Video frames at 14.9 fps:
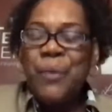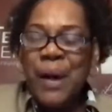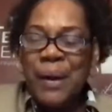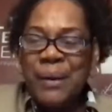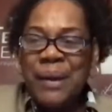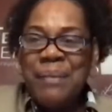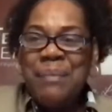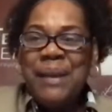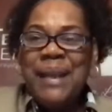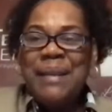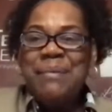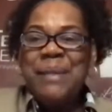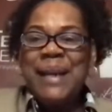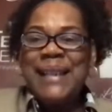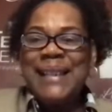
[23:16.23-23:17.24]
Welcome
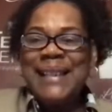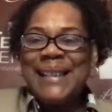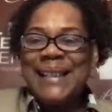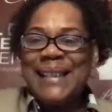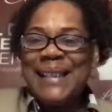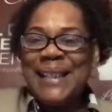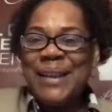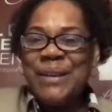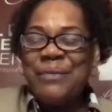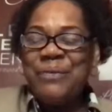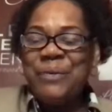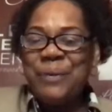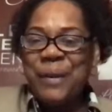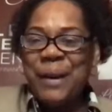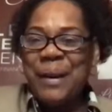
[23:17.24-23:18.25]
in my sister
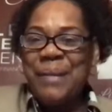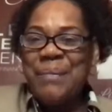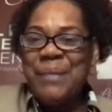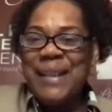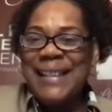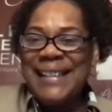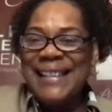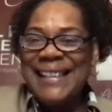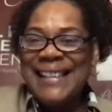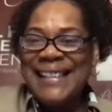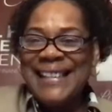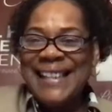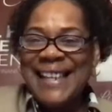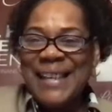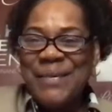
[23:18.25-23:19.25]
from
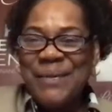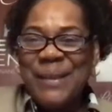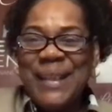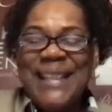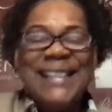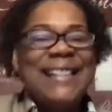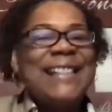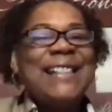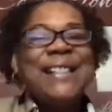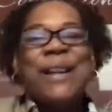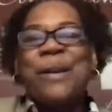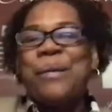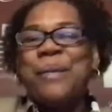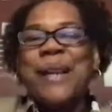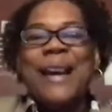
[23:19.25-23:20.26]
Mississippi. She
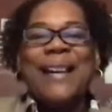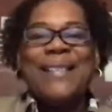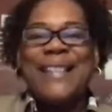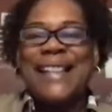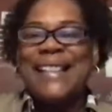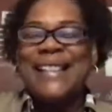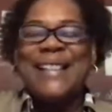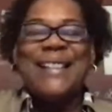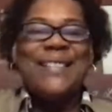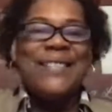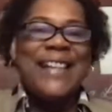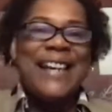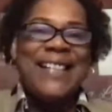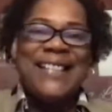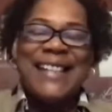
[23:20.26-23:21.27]
showed me all that
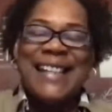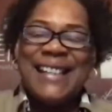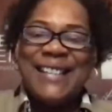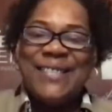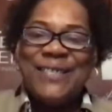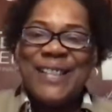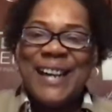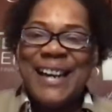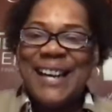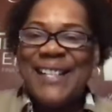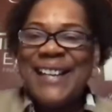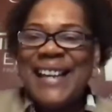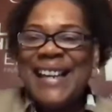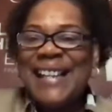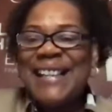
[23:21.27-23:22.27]
love down there, you
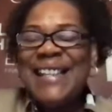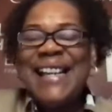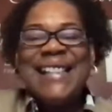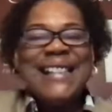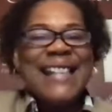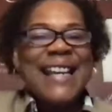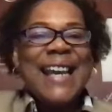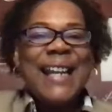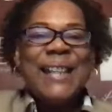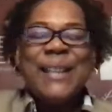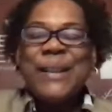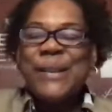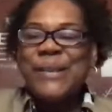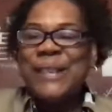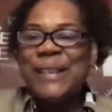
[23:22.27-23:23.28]
all. That say
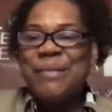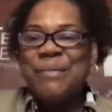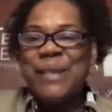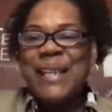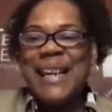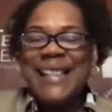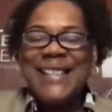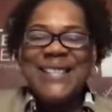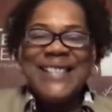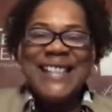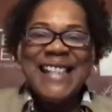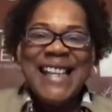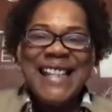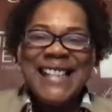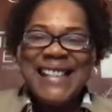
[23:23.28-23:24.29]
hello to
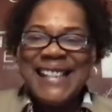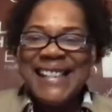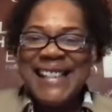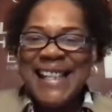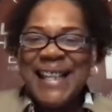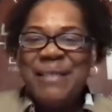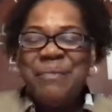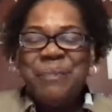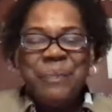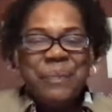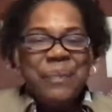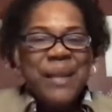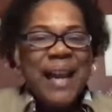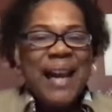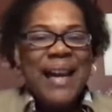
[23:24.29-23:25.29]
Beatrice Henderson.
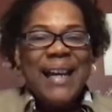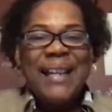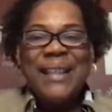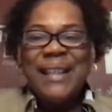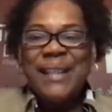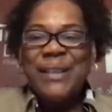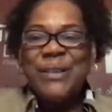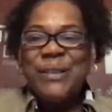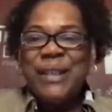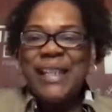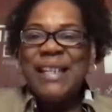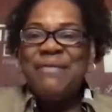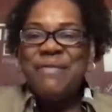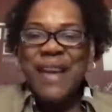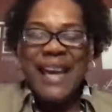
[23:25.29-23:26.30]

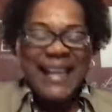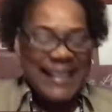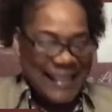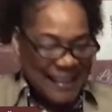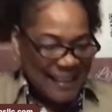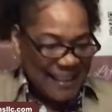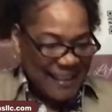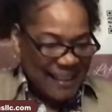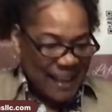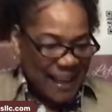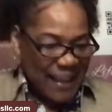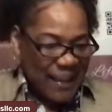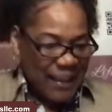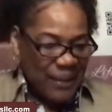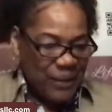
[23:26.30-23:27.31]
Hallelujah. Evangelist.
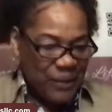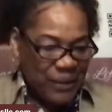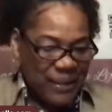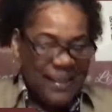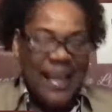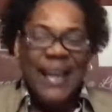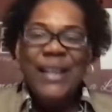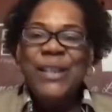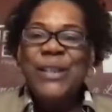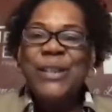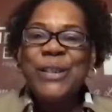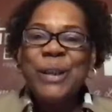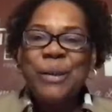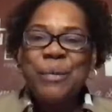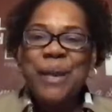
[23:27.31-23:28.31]
Hallelujah. Thank you
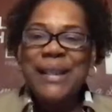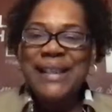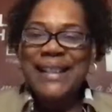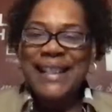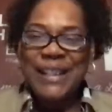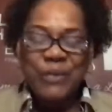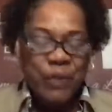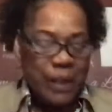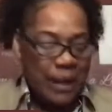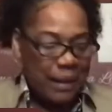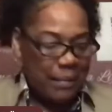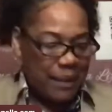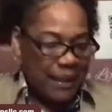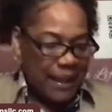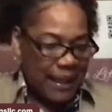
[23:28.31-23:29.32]
so much, sis, for
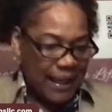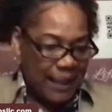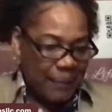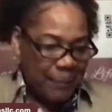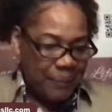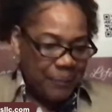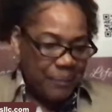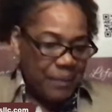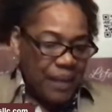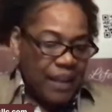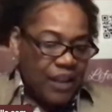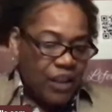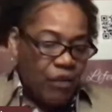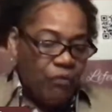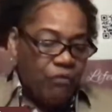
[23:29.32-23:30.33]
coming in.
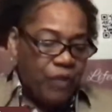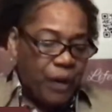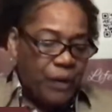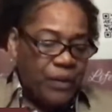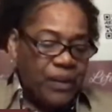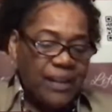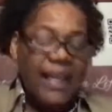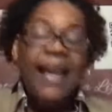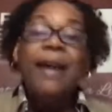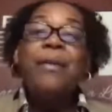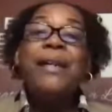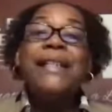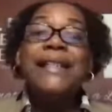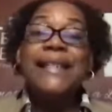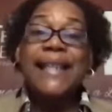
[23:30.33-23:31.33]
So, first
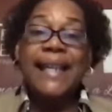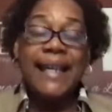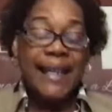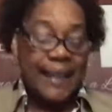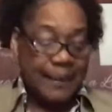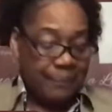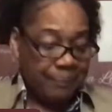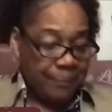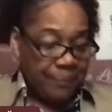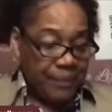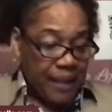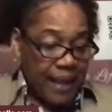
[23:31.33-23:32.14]
guarantee